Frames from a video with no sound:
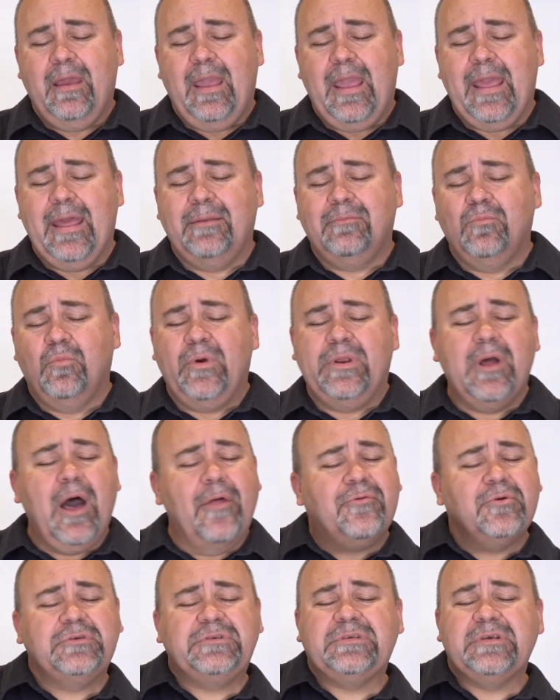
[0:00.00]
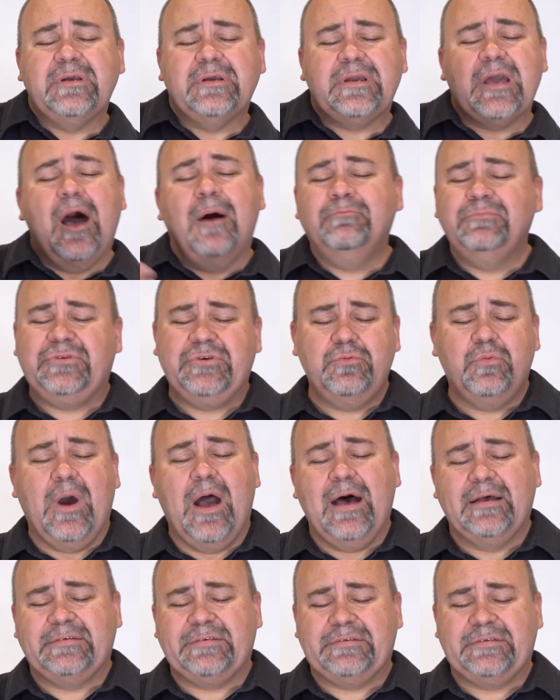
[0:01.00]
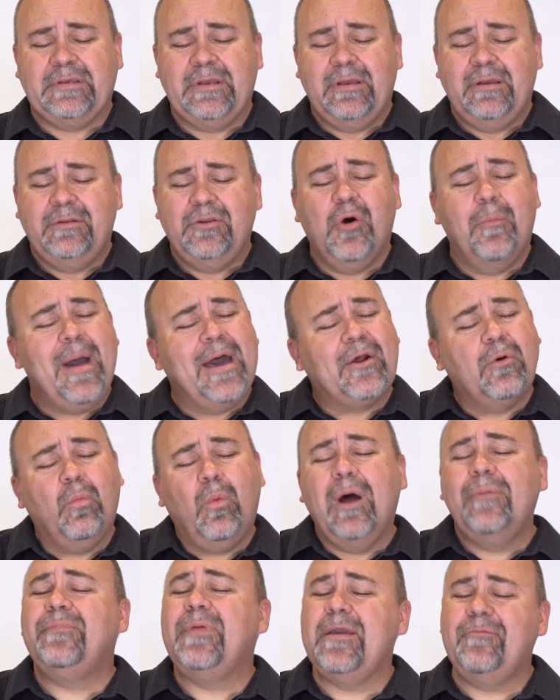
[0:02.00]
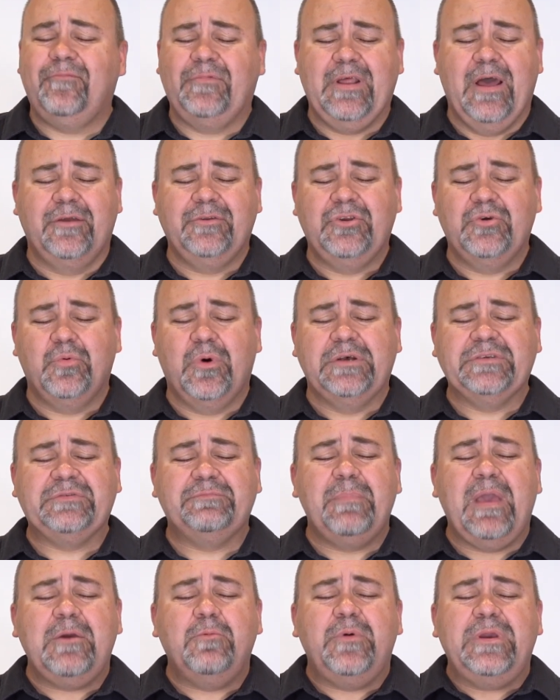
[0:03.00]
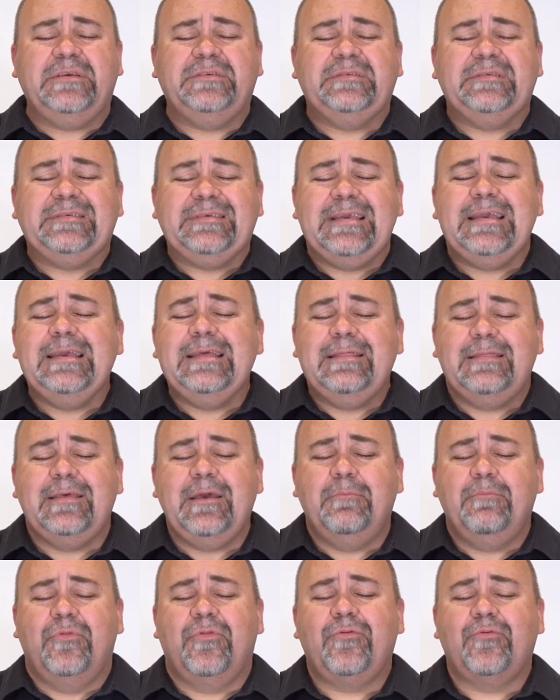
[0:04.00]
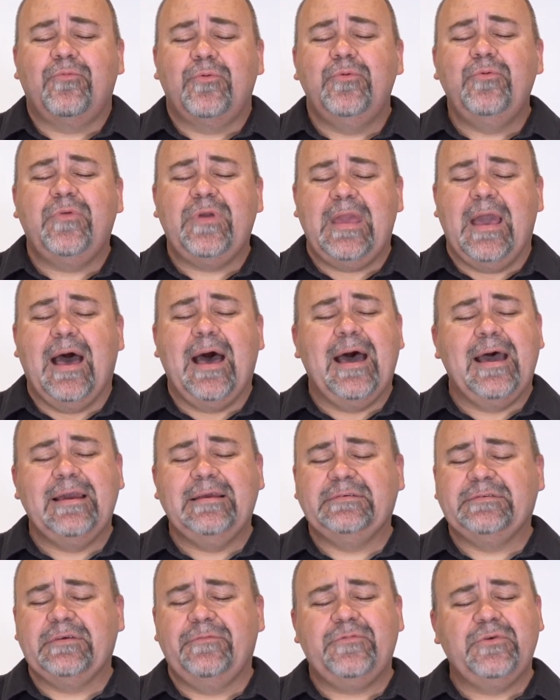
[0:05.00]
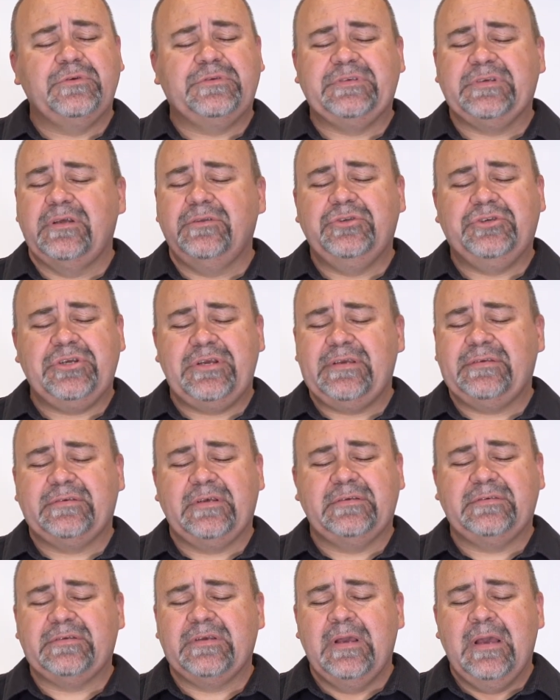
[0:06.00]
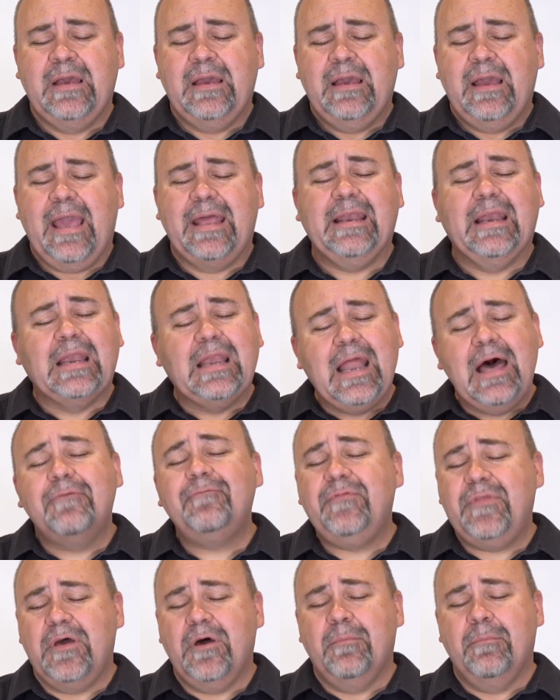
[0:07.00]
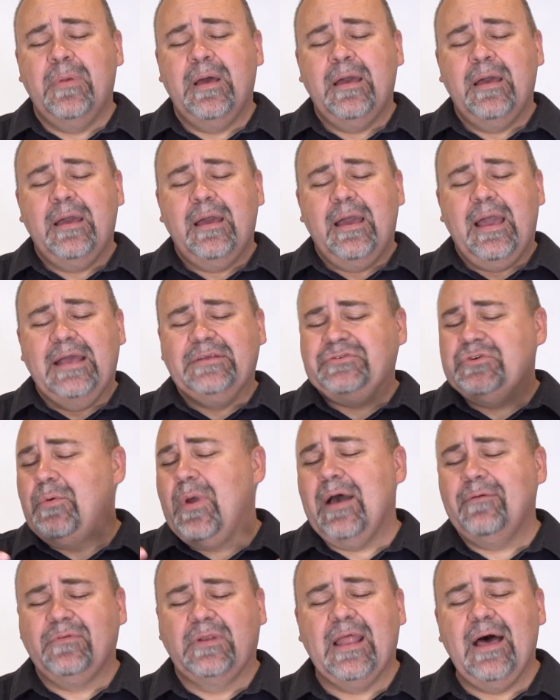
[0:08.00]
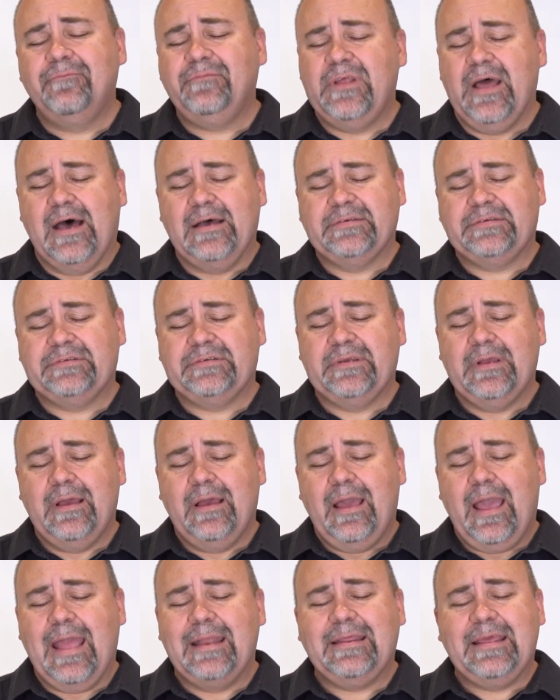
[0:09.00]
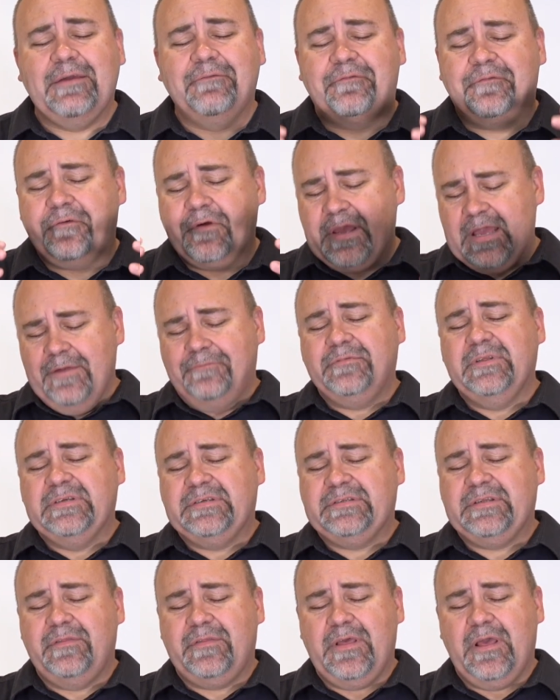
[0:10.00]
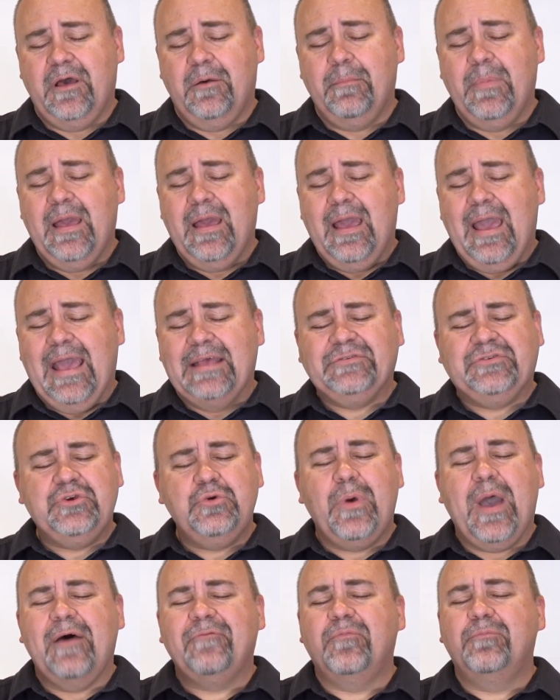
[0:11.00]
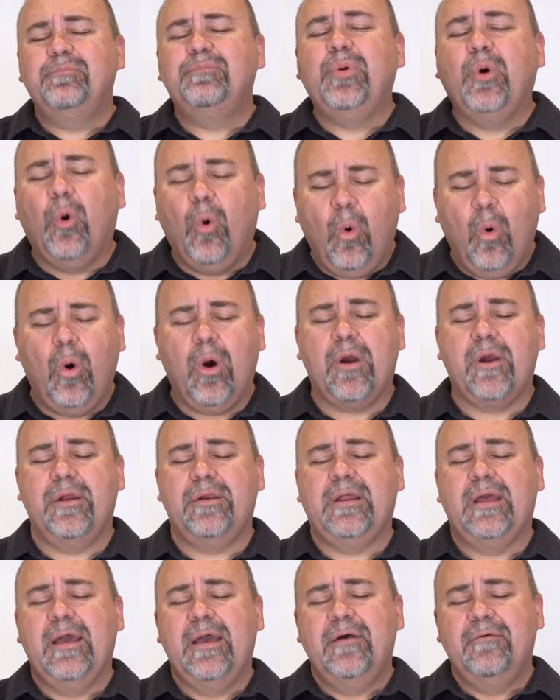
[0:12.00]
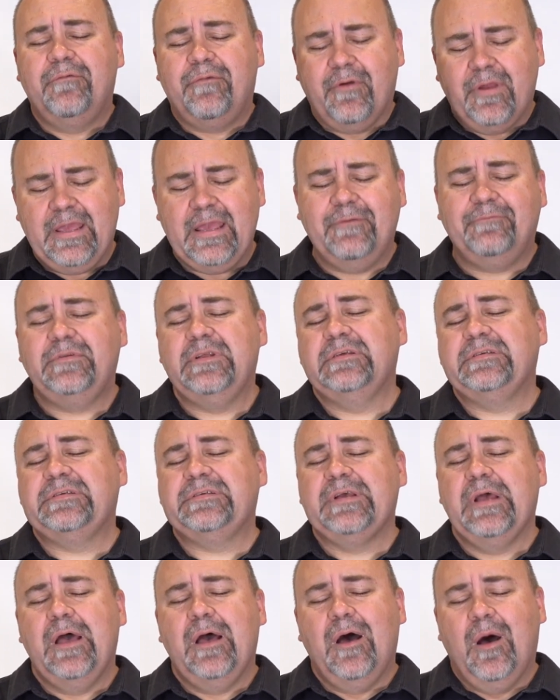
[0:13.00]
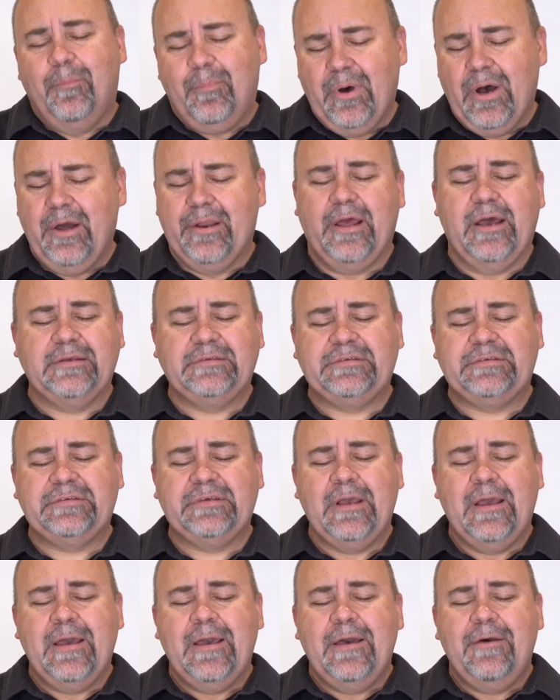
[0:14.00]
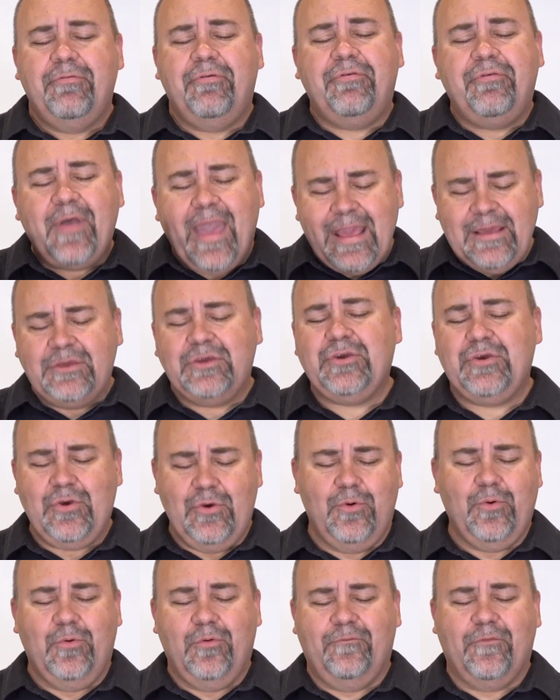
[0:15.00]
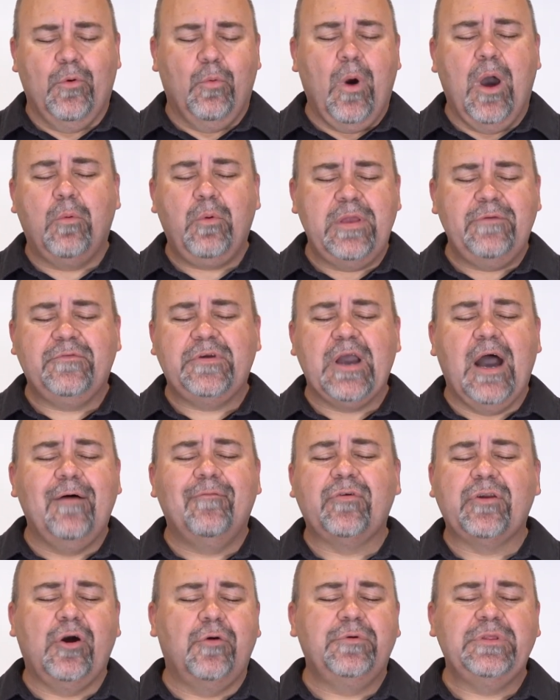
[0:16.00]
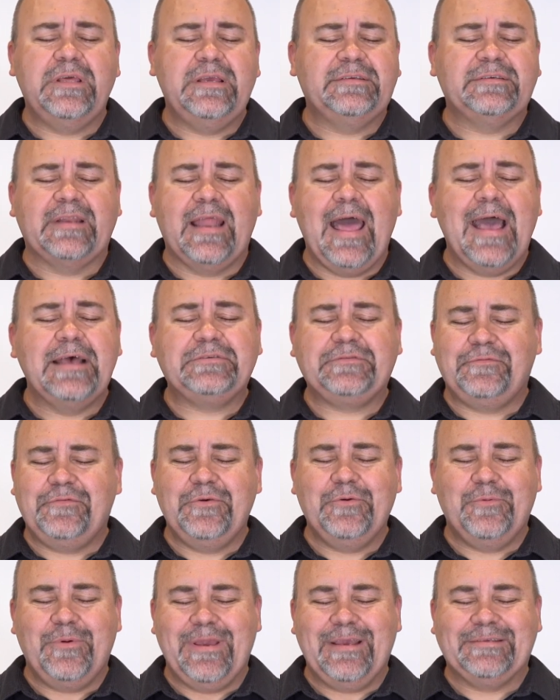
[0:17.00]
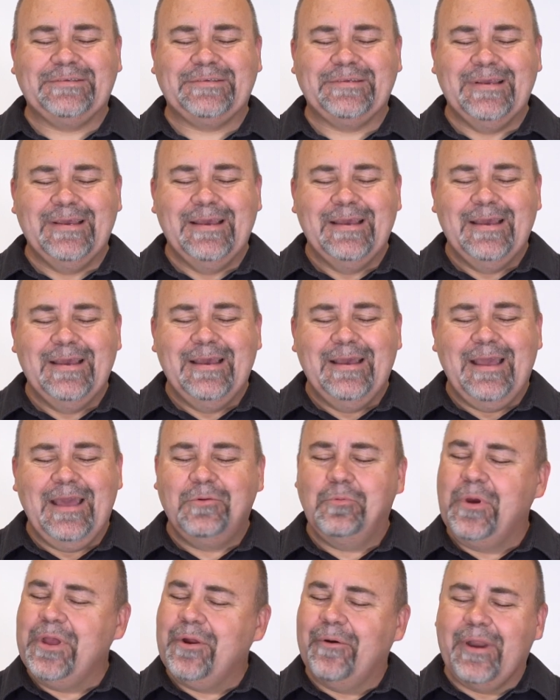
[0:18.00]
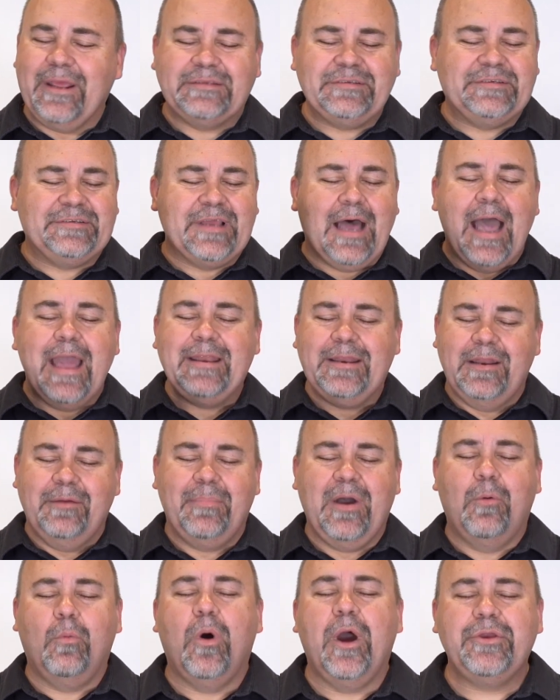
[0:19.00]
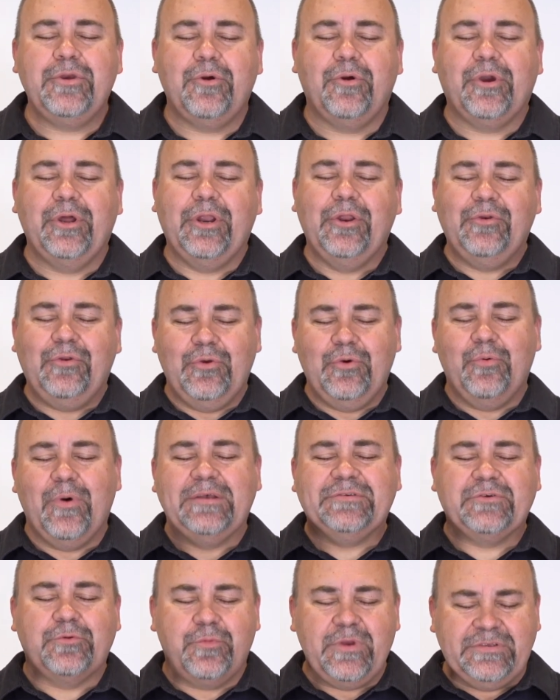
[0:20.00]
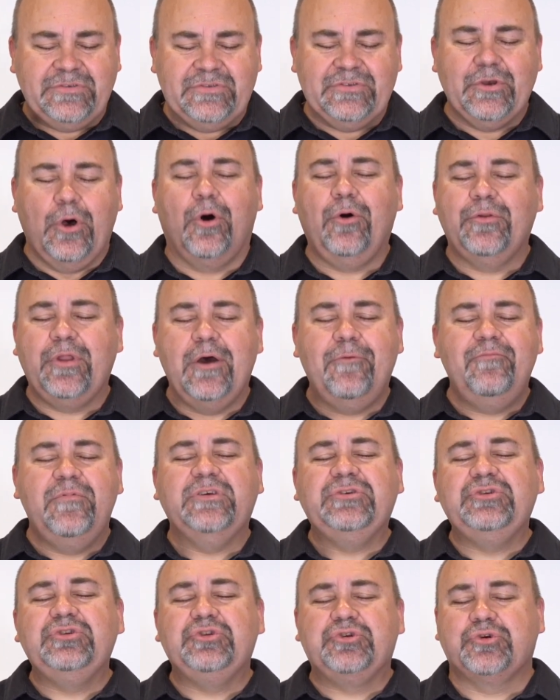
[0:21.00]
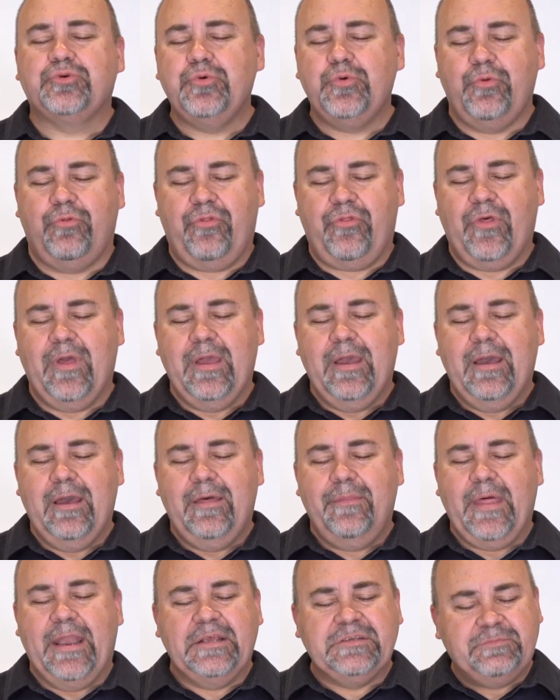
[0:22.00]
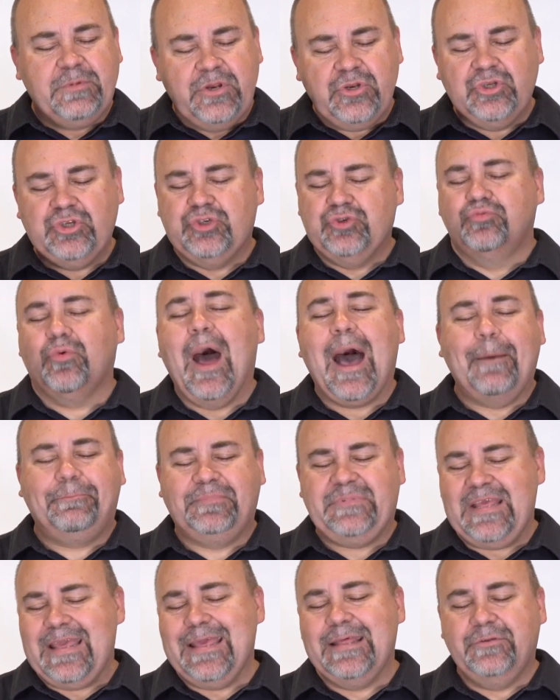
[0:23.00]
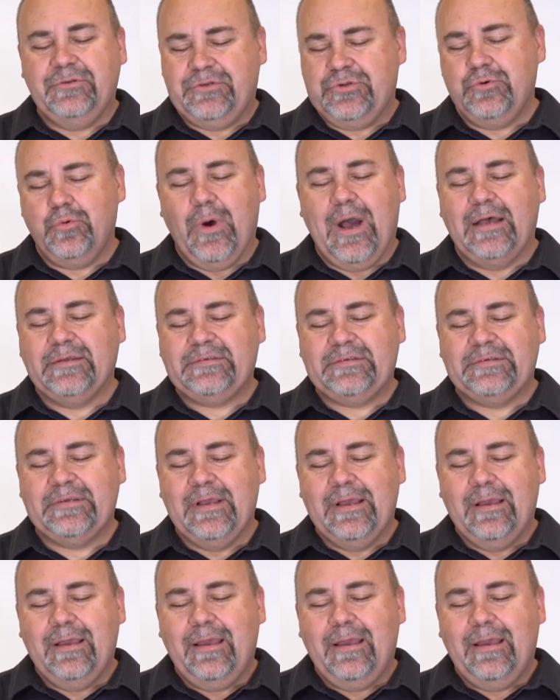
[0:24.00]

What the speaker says: And when others come to us, no matter what they've done to us, may we see them through the eyes of your Son Jesus and love them as you have loved us and give forgiveness to them as you have poured forgiveness upon us. Thank you for what we've covered over these last few weeks, and we are excited about what you're going to do as a result of this truth that has been dropped into us.